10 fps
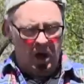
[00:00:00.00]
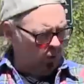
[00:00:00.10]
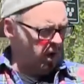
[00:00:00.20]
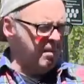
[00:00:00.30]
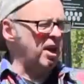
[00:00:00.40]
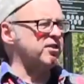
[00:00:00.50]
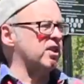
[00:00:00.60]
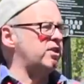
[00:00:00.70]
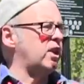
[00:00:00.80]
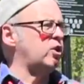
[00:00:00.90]
We must
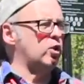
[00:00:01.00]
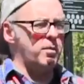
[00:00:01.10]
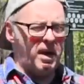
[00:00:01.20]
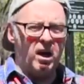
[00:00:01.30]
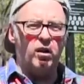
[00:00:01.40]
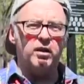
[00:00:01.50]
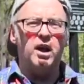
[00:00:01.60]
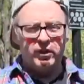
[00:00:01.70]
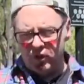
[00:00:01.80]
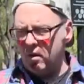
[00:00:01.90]
continue to build
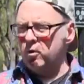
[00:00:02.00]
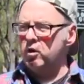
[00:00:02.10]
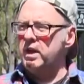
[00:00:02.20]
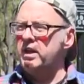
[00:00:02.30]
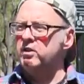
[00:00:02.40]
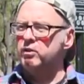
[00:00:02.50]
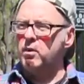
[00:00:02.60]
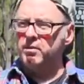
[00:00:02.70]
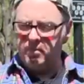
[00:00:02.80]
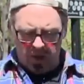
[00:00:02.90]
submarines
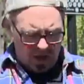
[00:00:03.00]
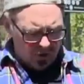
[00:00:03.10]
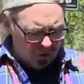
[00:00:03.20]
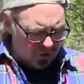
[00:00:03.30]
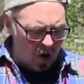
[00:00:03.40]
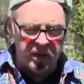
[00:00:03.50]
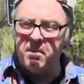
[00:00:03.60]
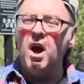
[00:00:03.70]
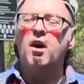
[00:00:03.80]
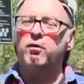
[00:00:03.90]
with missiles on
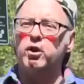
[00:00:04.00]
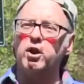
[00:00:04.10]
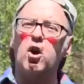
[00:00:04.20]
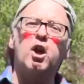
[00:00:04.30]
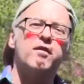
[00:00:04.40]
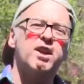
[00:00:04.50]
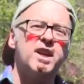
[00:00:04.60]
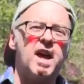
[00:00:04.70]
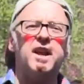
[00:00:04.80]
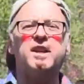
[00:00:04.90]
them for the good of
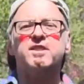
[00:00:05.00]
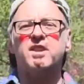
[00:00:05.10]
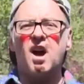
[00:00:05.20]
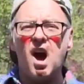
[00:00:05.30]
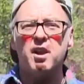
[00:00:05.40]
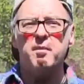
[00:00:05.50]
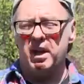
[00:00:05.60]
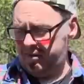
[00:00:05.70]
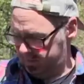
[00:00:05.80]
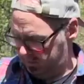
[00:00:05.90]
Connecticut's economy.